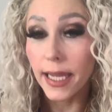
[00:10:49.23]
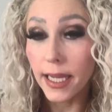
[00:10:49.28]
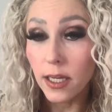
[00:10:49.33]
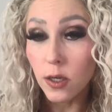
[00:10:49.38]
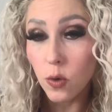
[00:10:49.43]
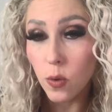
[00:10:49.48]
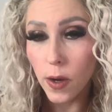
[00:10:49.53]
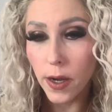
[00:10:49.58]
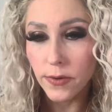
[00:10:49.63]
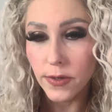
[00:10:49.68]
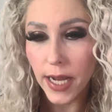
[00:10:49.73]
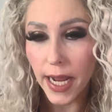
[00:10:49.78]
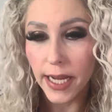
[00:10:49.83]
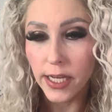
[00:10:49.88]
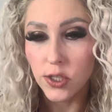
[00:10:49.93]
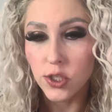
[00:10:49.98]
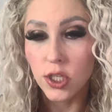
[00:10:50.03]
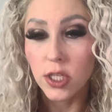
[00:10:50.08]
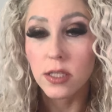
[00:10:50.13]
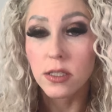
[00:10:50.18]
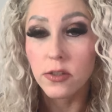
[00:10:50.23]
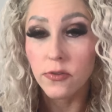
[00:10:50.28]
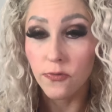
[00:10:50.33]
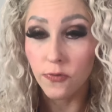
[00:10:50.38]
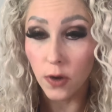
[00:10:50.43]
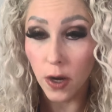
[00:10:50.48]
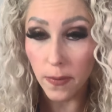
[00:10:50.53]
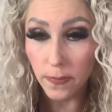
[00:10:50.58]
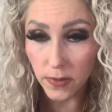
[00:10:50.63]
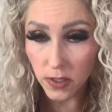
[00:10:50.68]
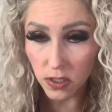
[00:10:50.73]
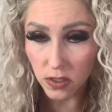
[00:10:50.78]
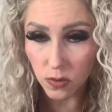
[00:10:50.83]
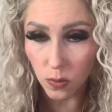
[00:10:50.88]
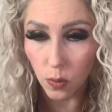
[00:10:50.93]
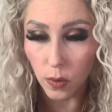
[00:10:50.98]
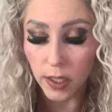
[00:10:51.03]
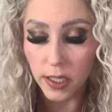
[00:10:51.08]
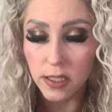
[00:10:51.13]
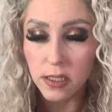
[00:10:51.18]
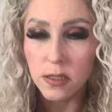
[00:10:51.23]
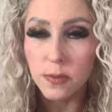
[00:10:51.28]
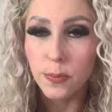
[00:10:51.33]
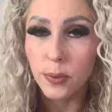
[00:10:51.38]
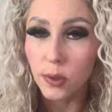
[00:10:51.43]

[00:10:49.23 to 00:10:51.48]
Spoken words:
in quotations from the source.